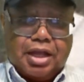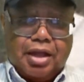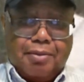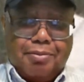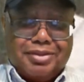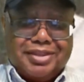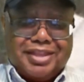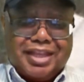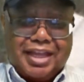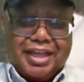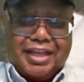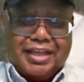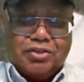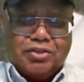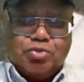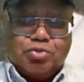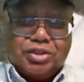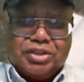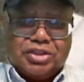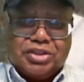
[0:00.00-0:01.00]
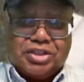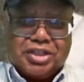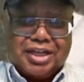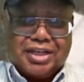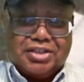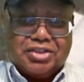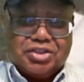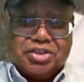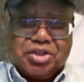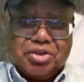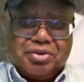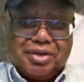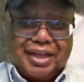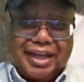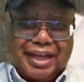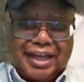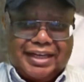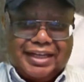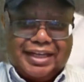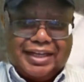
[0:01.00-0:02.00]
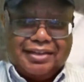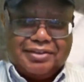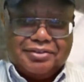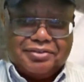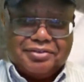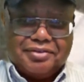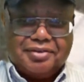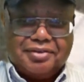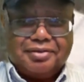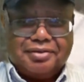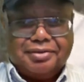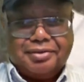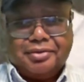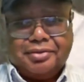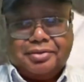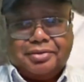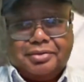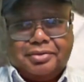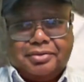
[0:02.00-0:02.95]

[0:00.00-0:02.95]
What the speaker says: Some things was just too hideous.